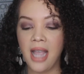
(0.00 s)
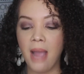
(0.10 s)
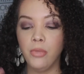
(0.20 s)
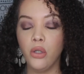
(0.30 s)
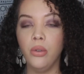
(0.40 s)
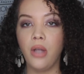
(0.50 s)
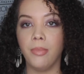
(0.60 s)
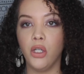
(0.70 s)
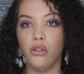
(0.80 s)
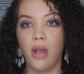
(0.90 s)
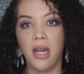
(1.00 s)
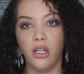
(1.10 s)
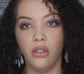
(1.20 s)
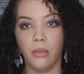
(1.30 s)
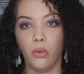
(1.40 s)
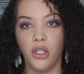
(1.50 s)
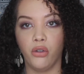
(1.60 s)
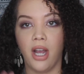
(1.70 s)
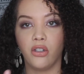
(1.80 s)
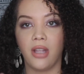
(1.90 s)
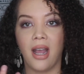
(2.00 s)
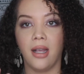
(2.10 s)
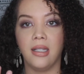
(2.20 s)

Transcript: I'm too dry to use a moisturizer that